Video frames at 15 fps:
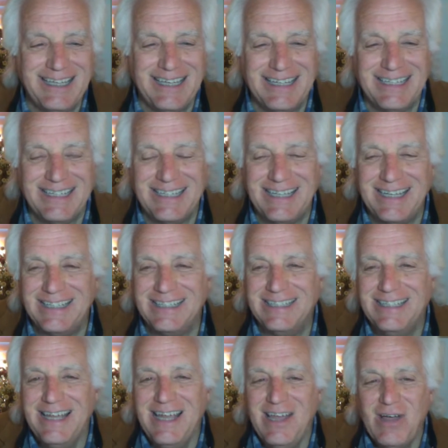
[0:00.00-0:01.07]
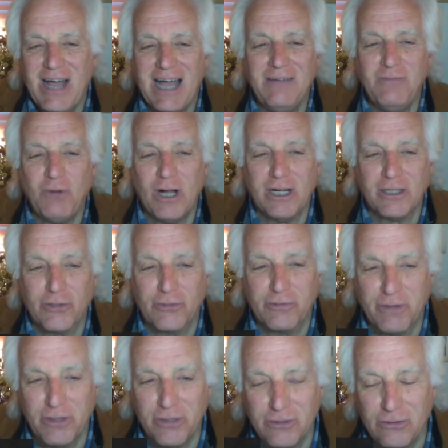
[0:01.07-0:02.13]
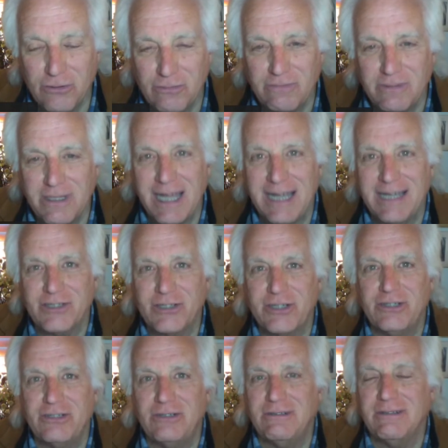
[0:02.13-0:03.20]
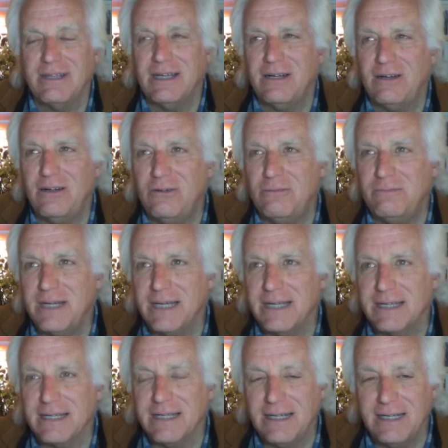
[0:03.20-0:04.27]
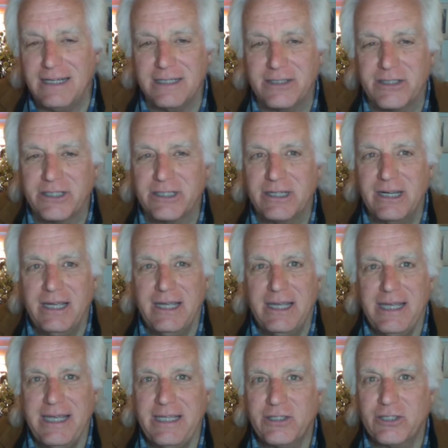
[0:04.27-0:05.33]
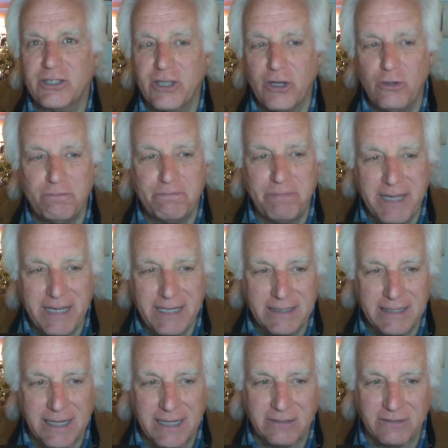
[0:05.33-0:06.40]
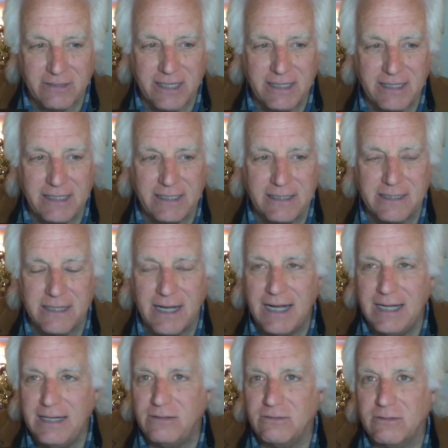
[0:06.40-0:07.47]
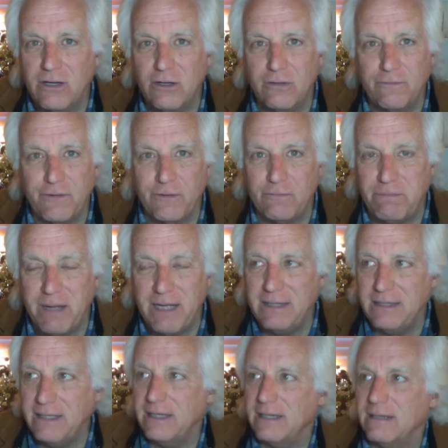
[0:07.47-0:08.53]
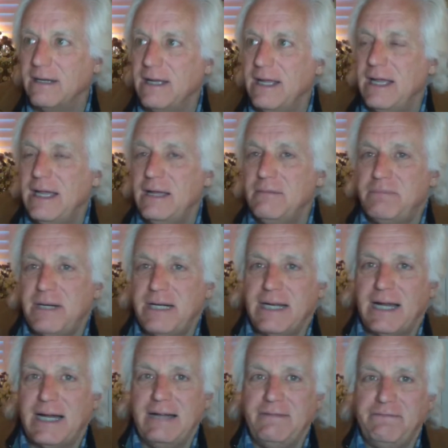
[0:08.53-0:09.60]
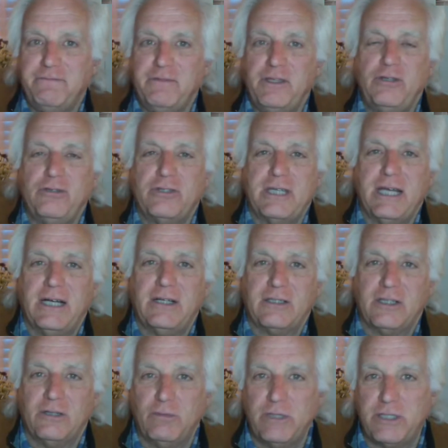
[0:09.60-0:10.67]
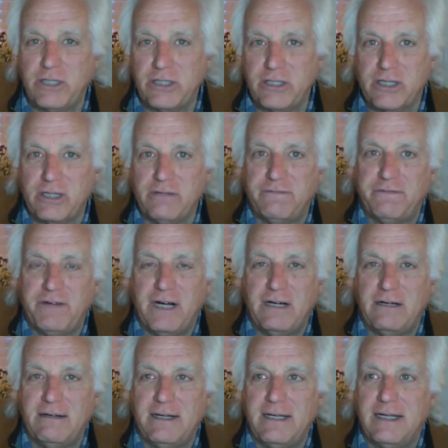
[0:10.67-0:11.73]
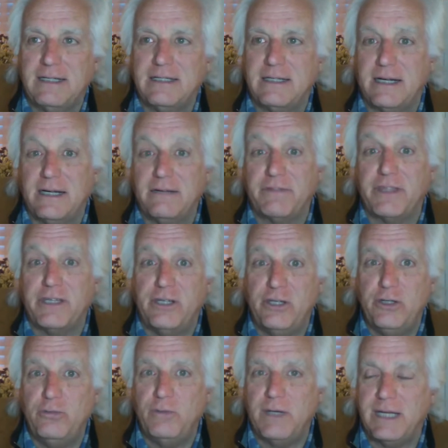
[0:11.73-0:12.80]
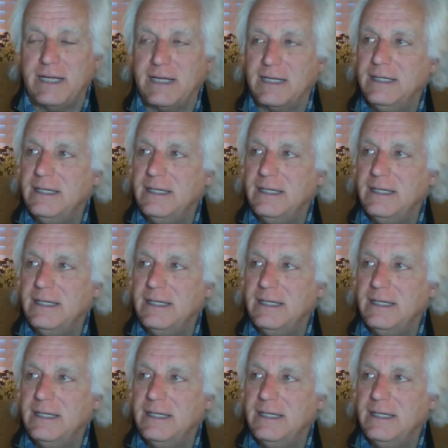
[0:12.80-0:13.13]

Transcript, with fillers: yeah, yeah. I walked through National. Oh my gosh, it's so big now, kiddies. I don't know if you've been there, but I've used Delta, which is the far end of the new wing,